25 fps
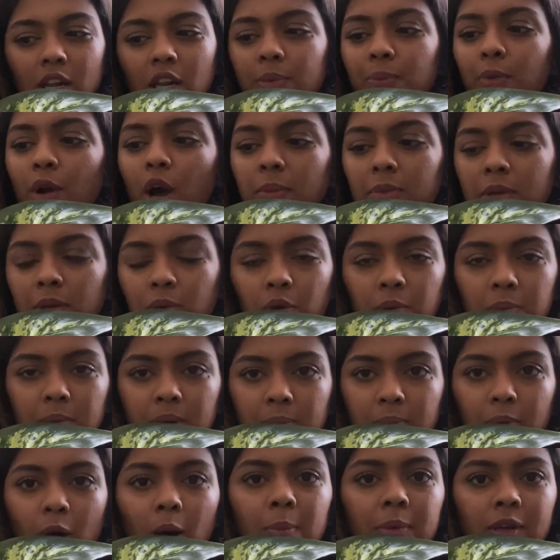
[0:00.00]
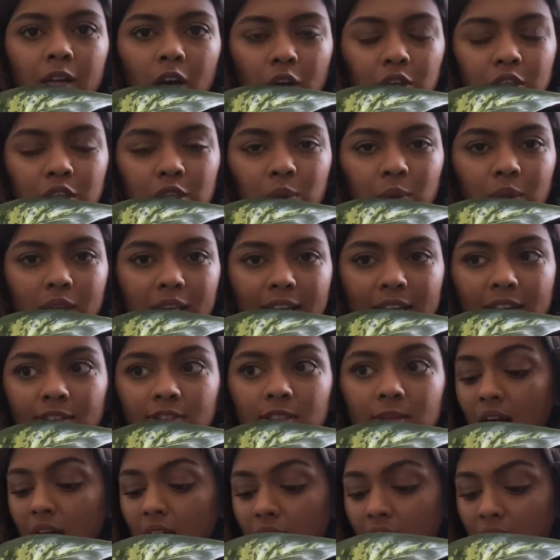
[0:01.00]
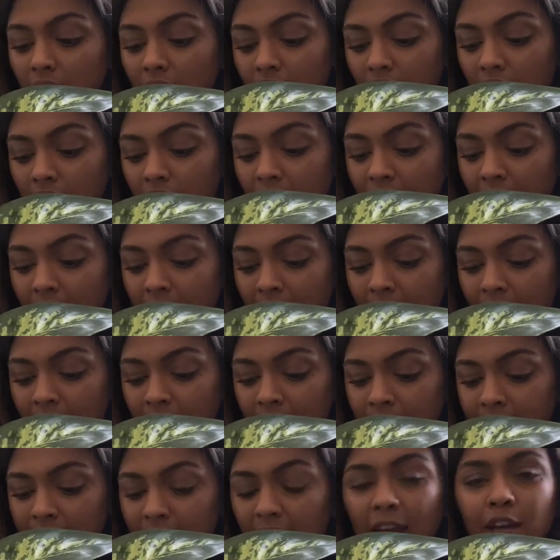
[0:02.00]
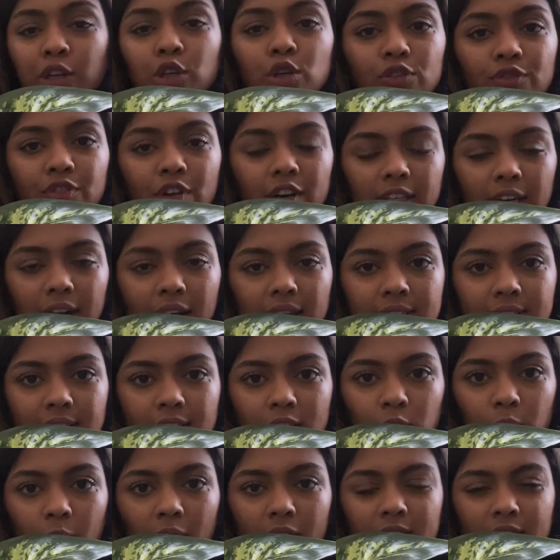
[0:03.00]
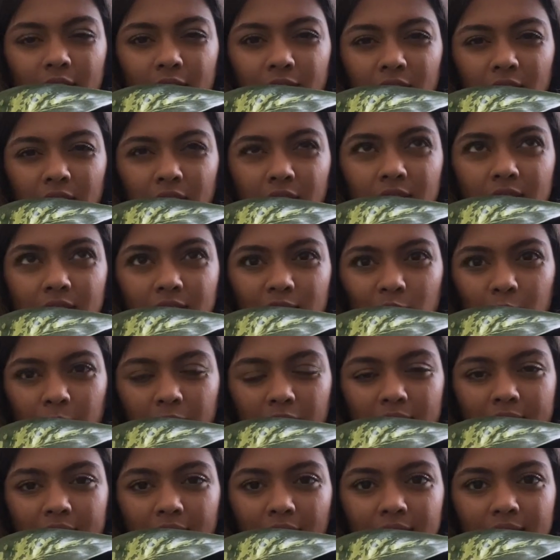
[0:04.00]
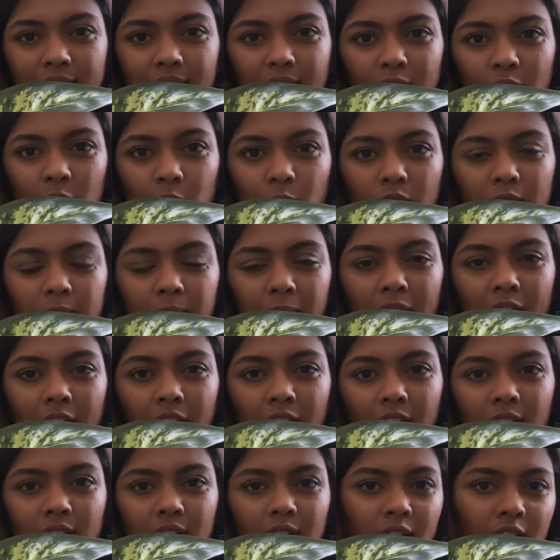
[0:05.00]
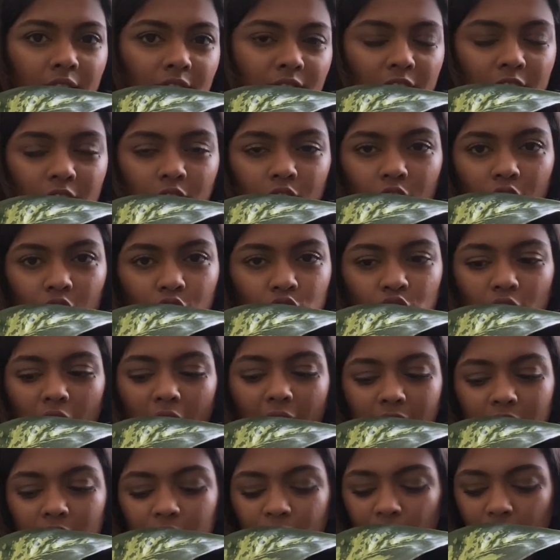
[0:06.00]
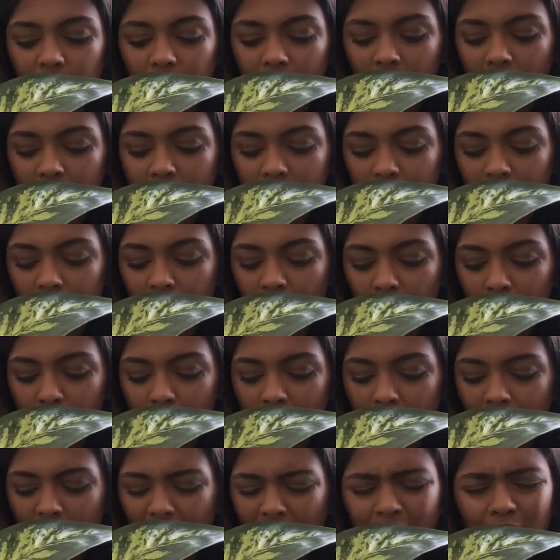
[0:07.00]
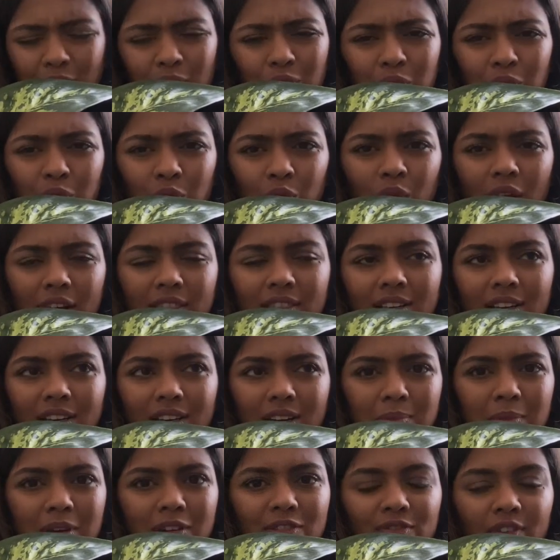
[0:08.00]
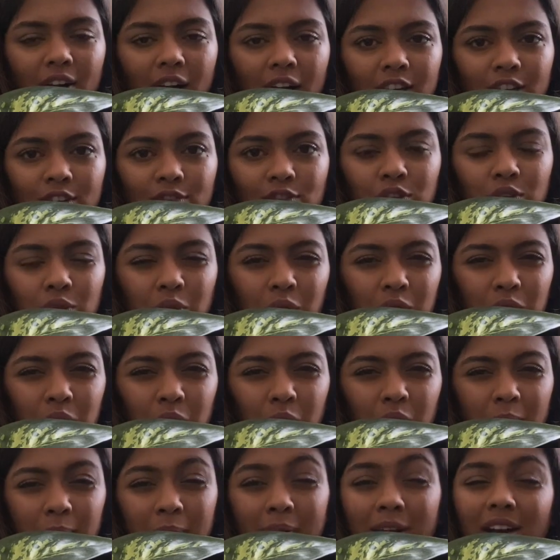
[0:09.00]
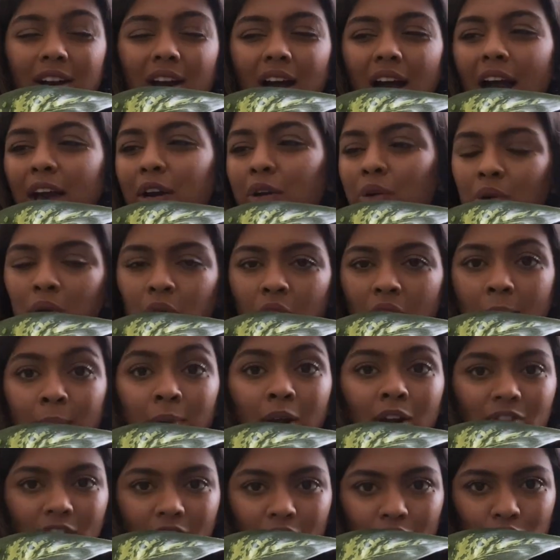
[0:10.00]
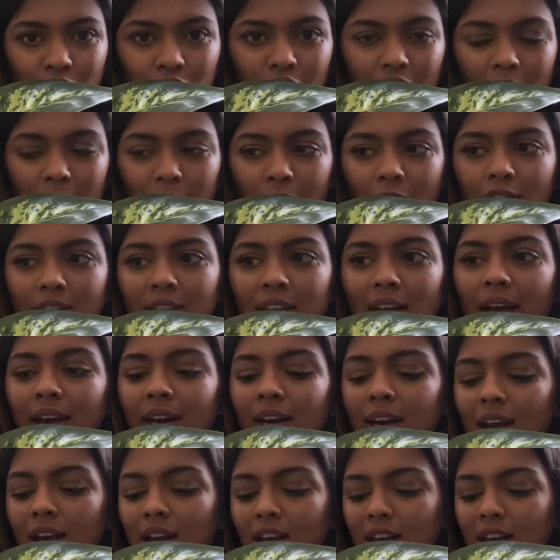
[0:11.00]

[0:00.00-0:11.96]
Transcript: It probably won't be popping up new leaves. And I do fertilize it once every 3 weeks, I think, with my regular Jack's fertilizer. But I don't know. I think it'll be fine if you don't do it. But I don't know. I'm not very sure about that.